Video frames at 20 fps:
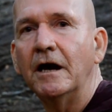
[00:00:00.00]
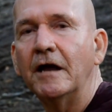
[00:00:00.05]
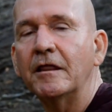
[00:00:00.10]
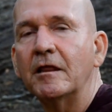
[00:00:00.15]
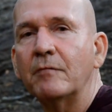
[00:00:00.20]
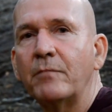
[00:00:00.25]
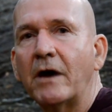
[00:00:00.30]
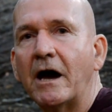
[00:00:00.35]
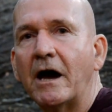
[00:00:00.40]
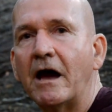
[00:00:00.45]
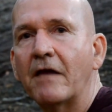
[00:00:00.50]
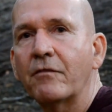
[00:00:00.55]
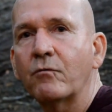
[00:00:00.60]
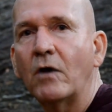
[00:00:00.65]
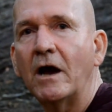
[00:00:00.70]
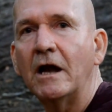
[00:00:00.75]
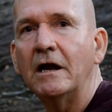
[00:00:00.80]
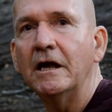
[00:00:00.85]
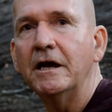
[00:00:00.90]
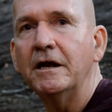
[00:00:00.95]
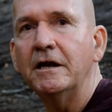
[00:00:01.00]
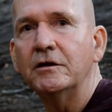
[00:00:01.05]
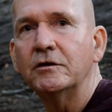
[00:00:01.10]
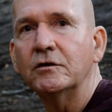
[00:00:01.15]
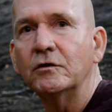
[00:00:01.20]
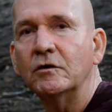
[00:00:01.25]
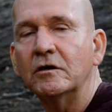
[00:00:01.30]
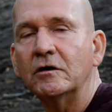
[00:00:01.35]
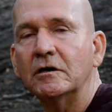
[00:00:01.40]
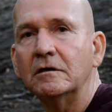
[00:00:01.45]
and the pathway leading
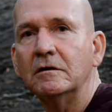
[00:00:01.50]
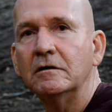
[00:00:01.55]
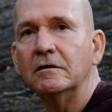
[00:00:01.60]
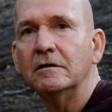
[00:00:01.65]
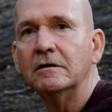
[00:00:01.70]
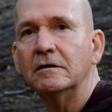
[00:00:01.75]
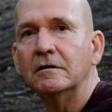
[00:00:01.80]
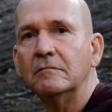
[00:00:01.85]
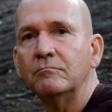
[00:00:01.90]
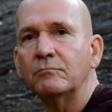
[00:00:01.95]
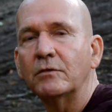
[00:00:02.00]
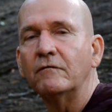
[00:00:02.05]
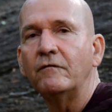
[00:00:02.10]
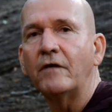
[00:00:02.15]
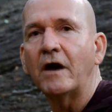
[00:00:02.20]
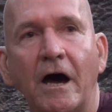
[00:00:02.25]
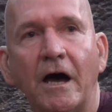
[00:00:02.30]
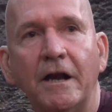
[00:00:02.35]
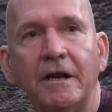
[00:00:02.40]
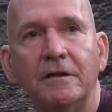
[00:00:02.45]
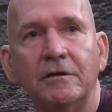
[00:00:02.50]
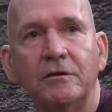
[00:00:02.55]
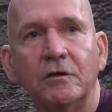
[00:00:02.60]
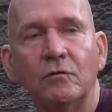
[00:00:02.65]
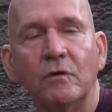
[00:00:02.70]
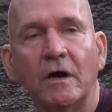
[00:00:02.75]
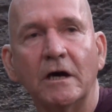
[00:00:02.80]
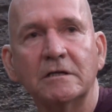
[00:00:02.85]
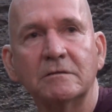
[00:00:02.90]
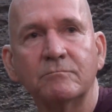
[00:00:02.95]
to it provided
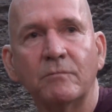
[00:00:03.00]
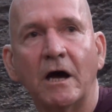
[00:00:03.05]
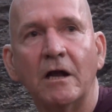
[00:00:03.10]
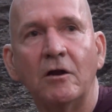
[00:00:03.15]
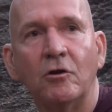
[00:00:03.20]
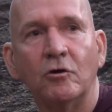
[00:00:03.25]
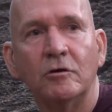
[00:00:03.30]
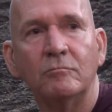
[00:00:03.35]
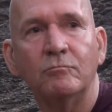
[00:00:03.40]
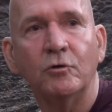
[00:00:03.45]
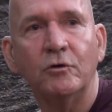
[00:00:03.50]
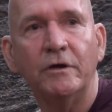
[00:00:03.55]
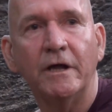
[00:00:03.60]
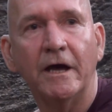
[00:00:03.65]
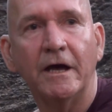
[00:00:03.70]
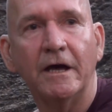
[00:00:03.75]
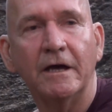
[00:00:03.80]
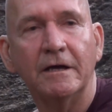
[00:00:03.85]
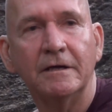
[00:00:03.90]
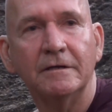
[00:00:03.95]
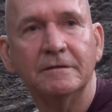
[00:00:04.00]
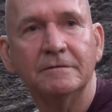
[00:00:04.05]
to us by Lord Buddha.